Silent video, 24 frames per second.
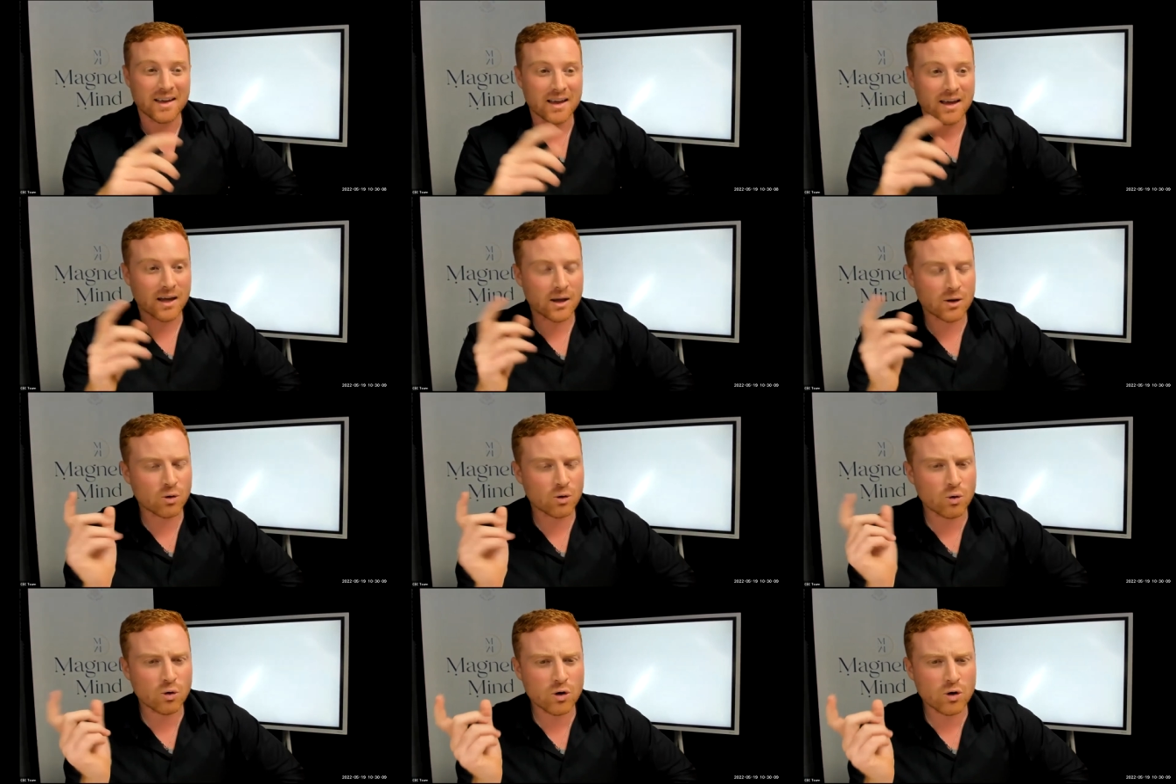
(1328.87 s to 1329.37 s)

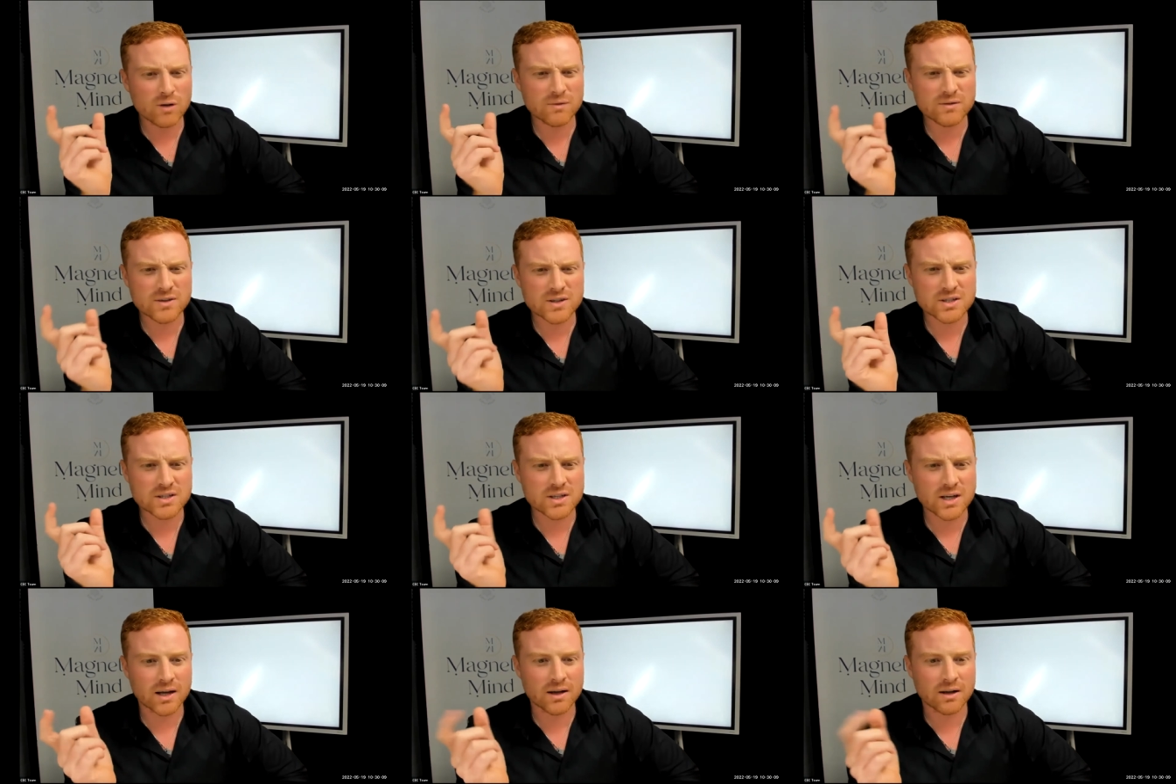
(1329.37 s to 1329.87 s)
And all of a
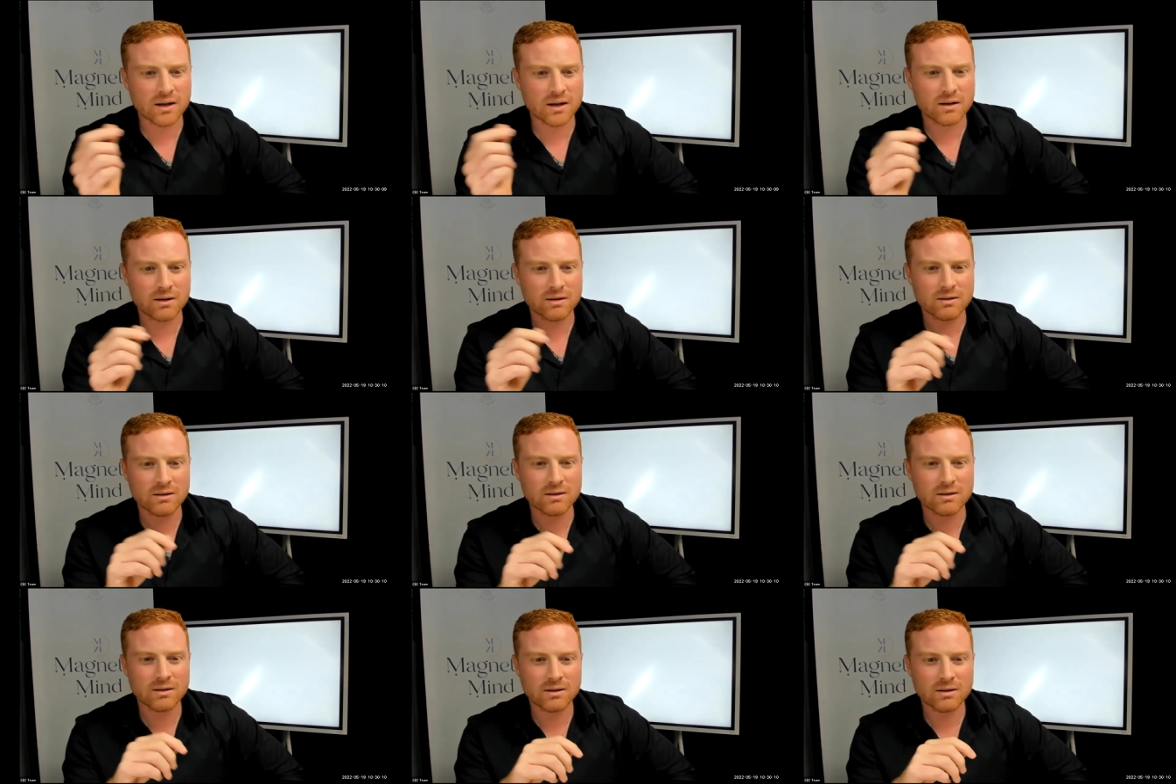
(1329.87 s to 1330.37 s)
sudden,
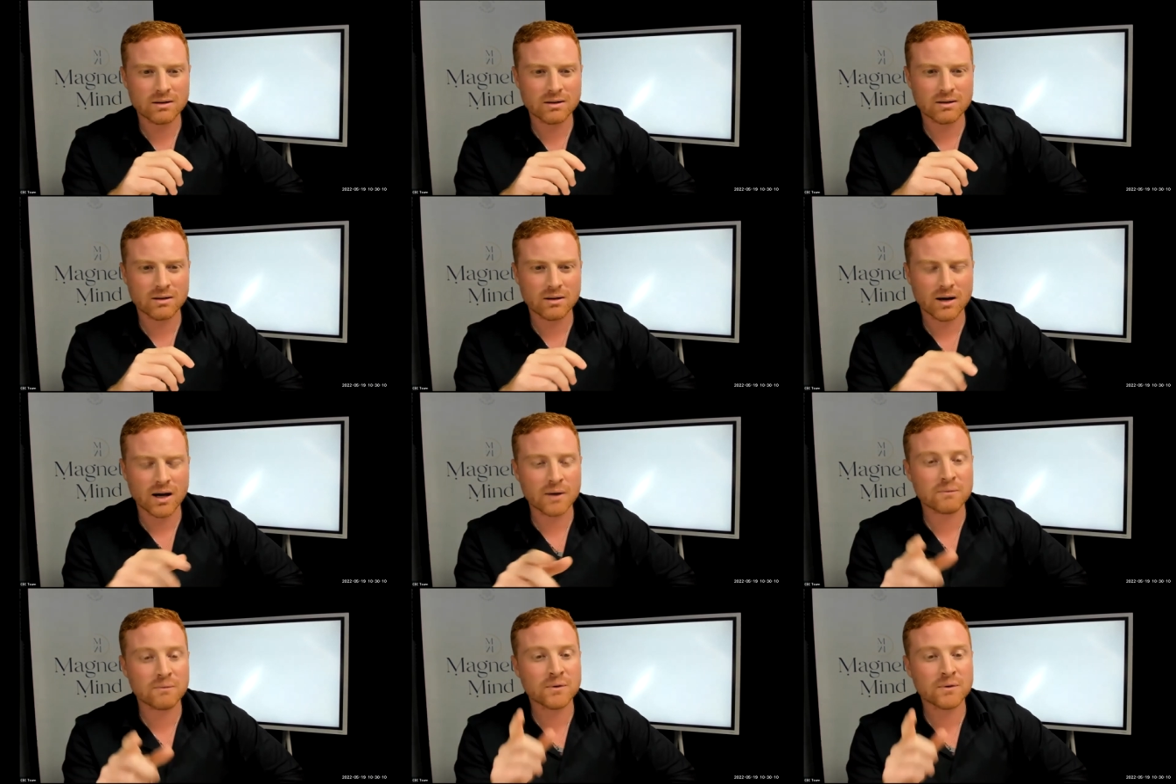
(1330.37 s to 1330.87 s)

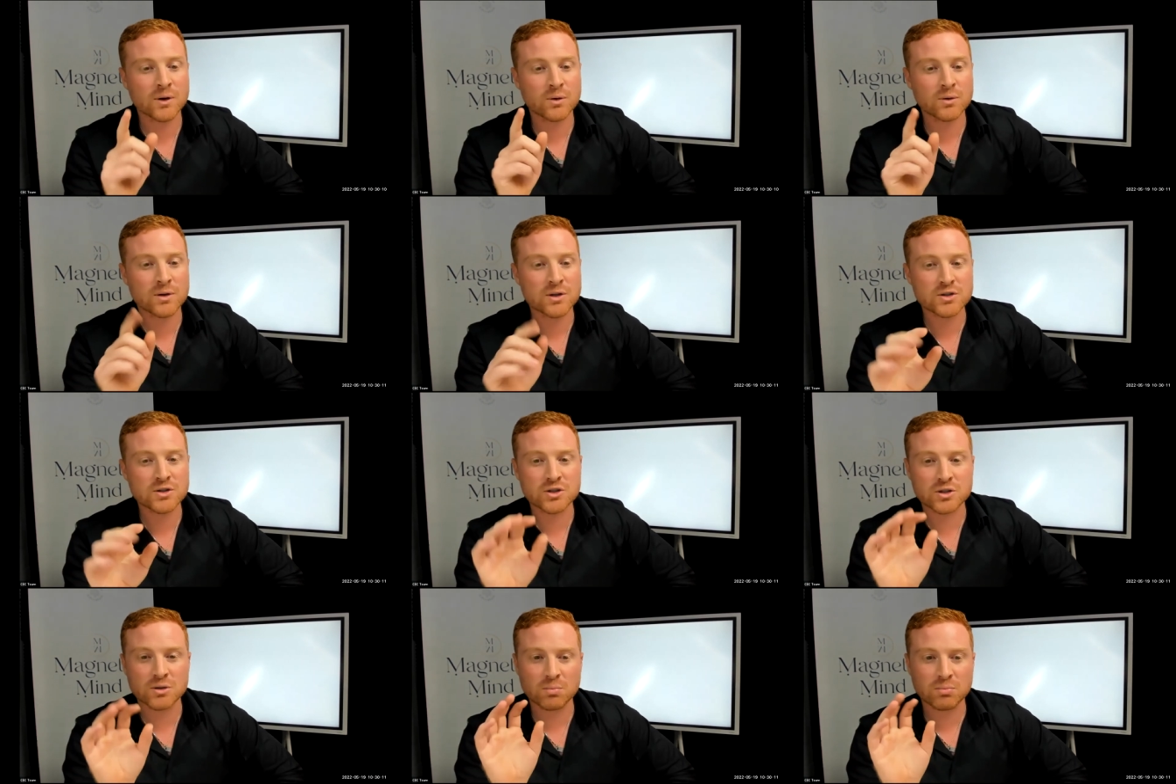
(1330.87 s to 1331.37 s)
I feel
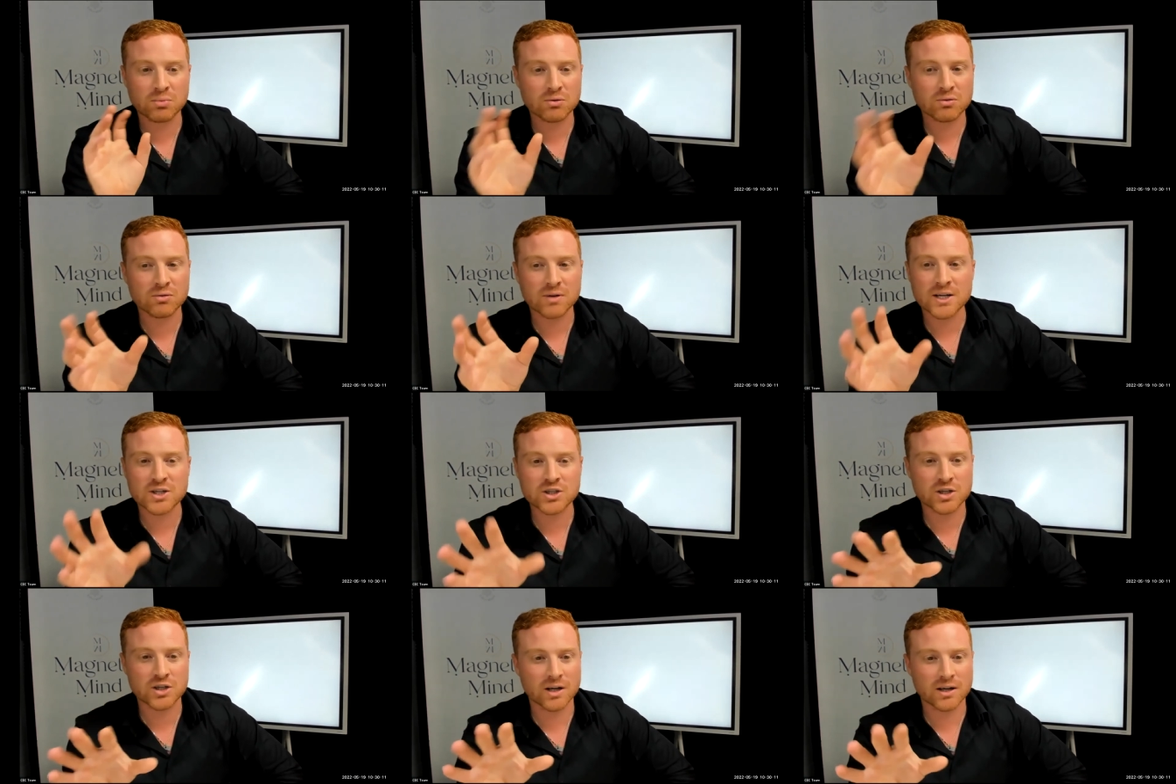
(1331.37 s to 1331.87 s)
this
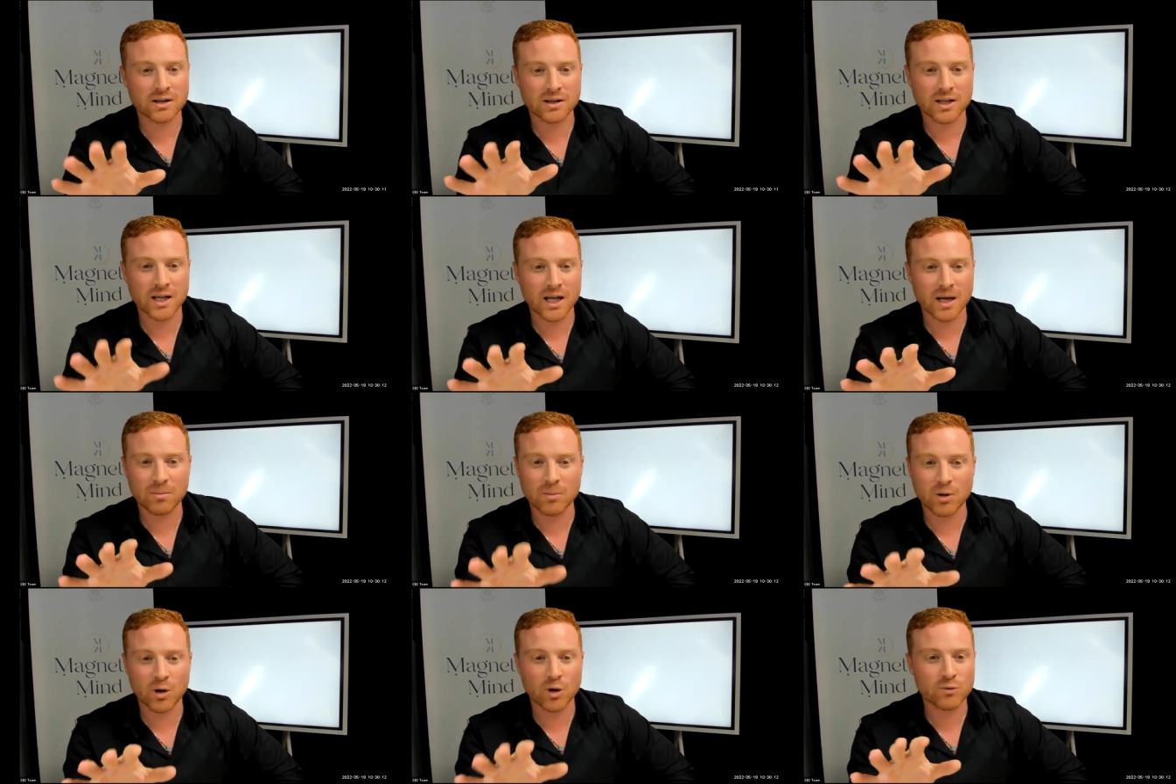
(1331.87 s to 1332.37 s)
depression
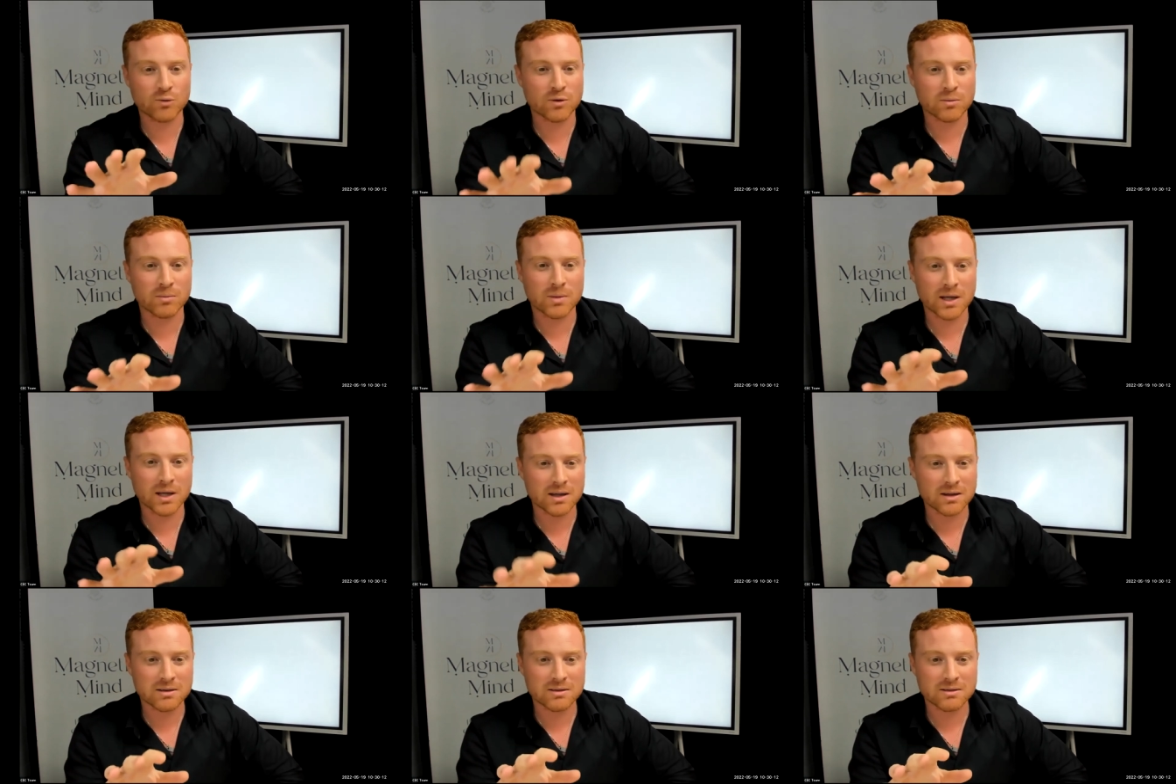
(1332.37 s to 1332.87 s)
come over
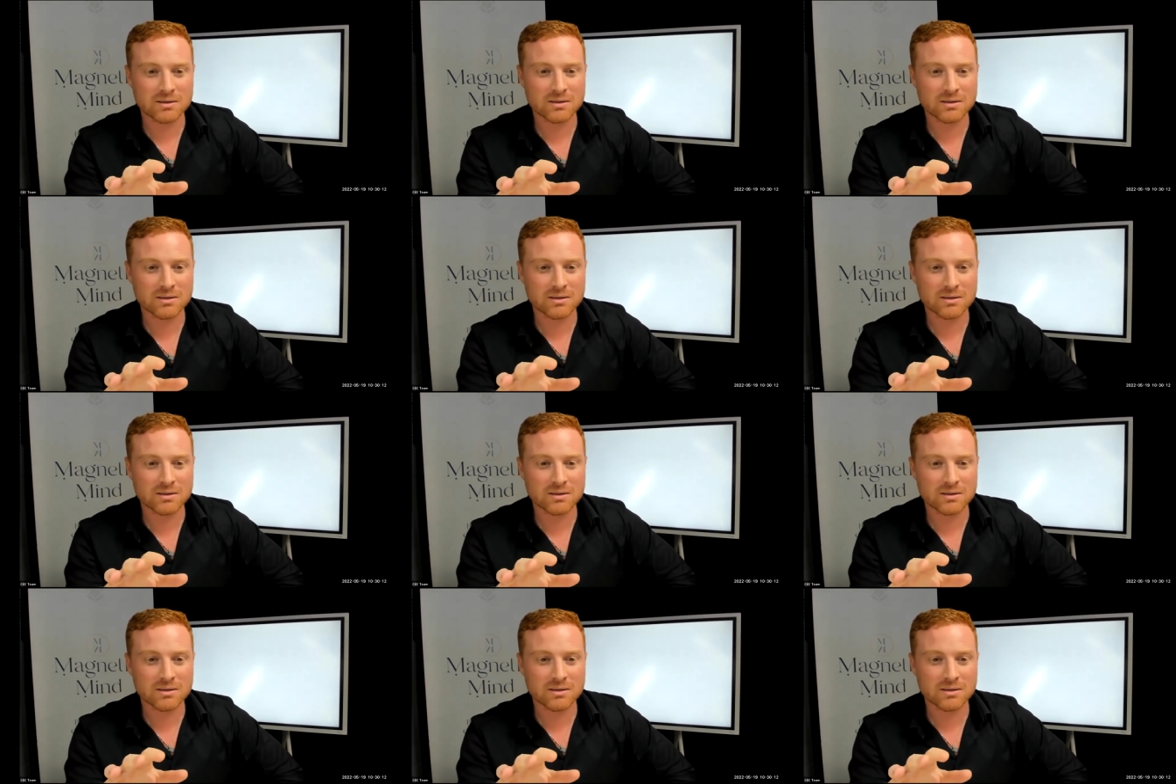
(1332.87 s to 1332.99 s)
me.